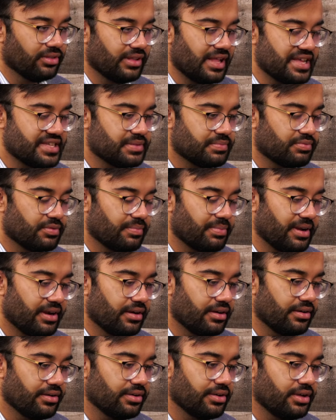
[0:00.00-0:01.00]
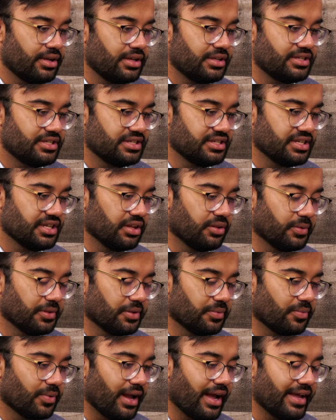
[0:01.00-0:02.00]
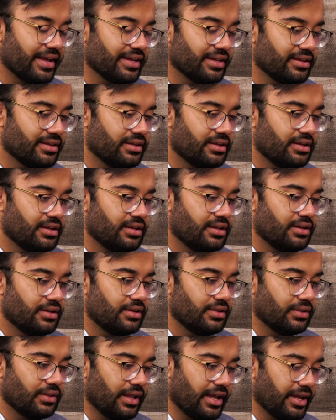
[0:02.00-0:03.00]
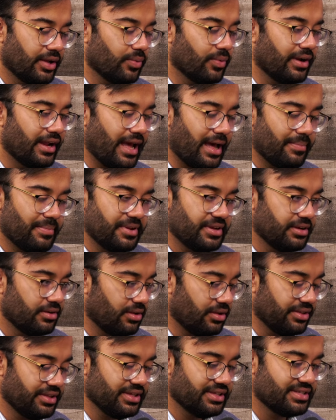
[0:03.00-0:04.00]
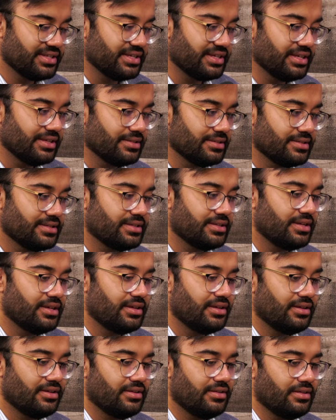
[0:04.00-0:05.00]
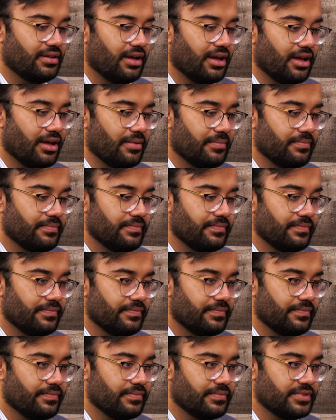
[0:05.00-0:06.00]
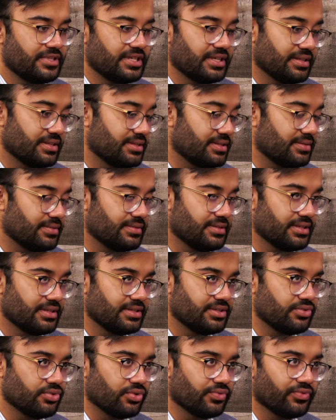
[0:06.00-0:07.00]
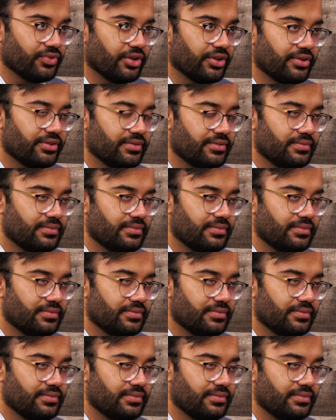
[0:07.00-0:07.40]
less prepared to deal with a riot like what happened in all these cities since George Floyd?